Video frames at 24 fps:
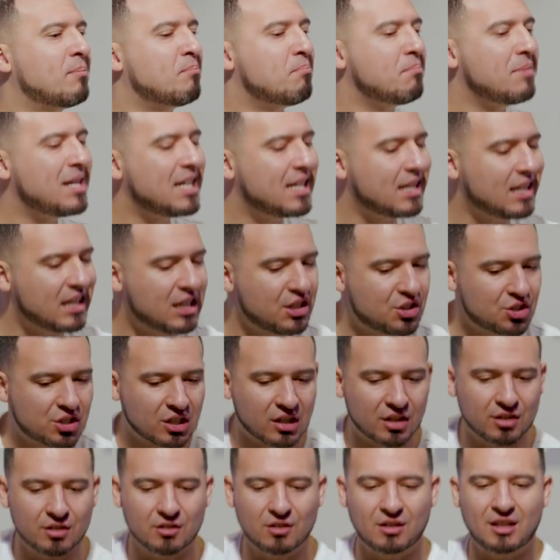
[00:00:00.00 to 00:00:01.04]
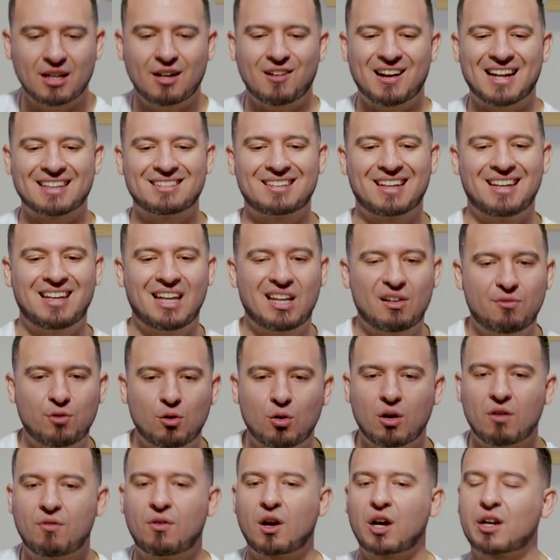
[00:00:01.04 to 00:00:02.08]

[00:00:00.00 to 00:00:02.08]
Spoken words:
meet each other there at the level of